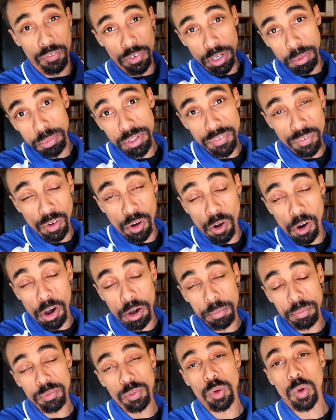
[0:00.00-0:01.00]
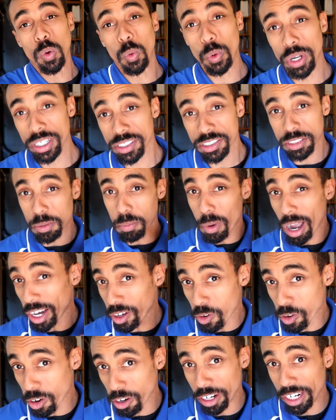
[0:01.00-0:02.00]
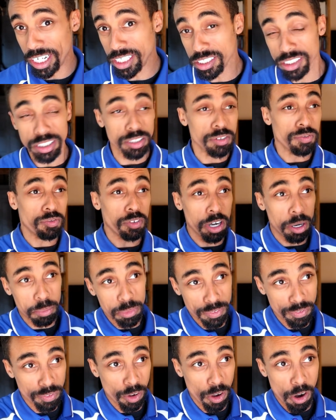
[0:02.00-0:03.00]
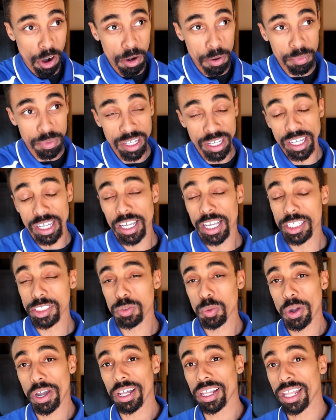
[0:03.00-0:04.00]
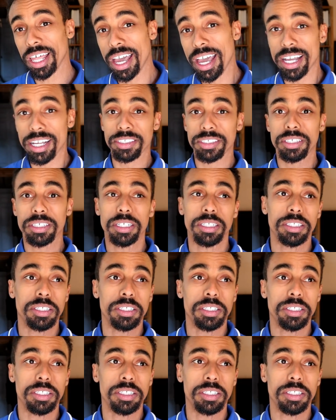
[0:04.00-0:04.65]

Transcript: from the farm with some microgreens from the farm as well as